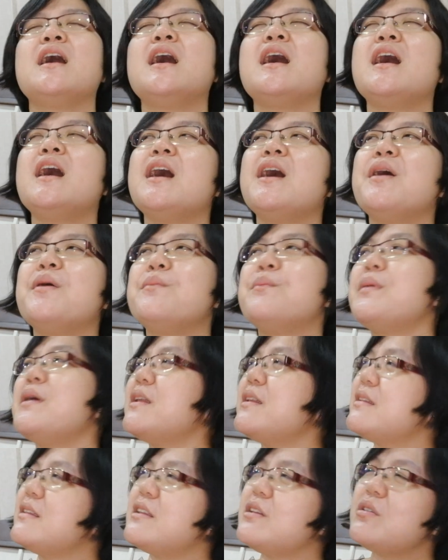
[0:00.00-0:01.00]

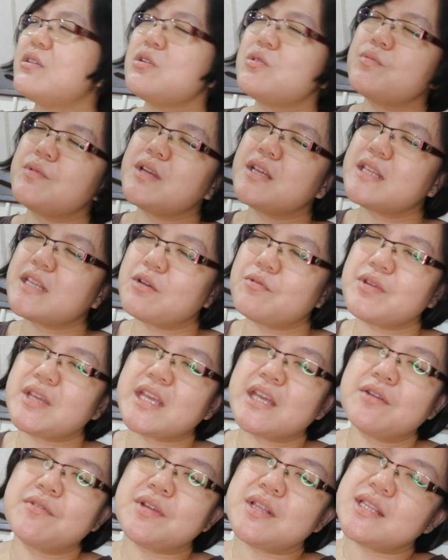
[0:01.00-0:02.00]
but the only way that we
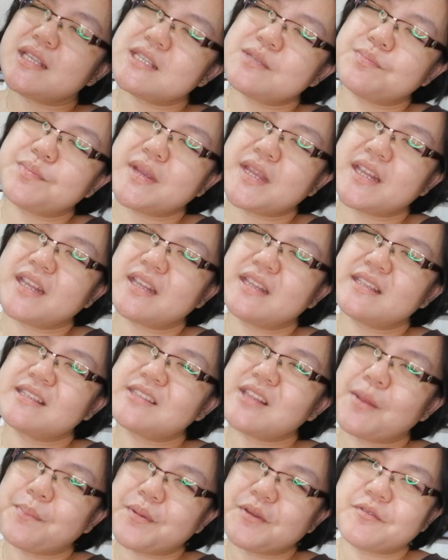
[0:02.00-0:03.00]
can really
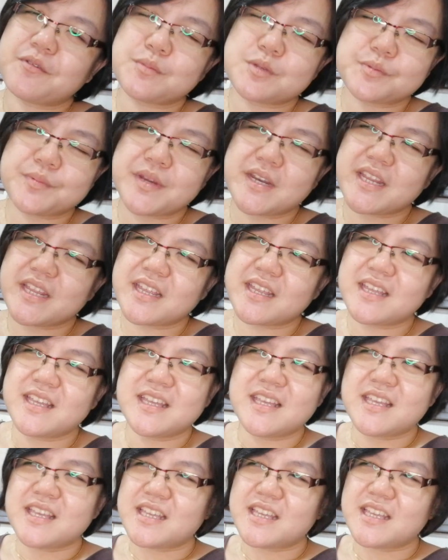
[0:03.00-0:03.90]
stop it from spreading